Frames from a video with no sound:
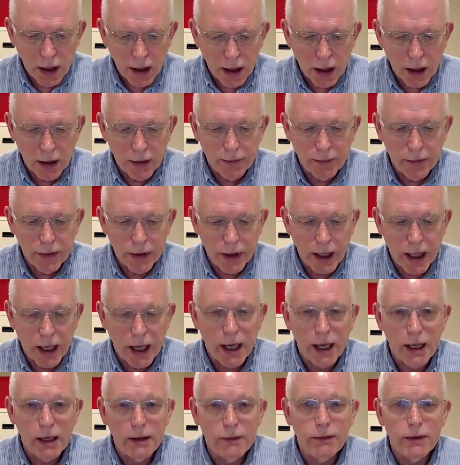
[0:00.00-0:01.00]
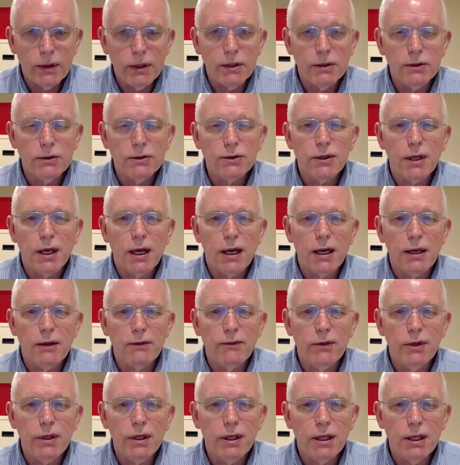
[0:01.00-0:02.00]
of the IVEYs,
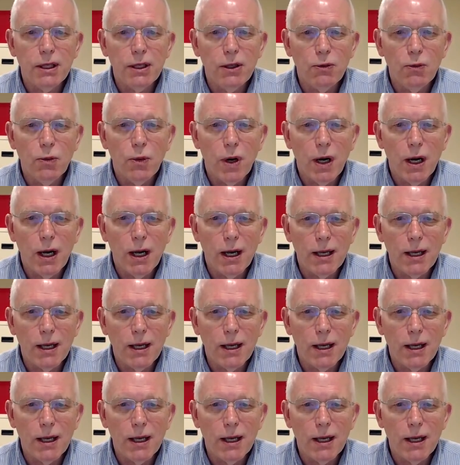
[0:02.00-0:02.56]
I-V-E-Y.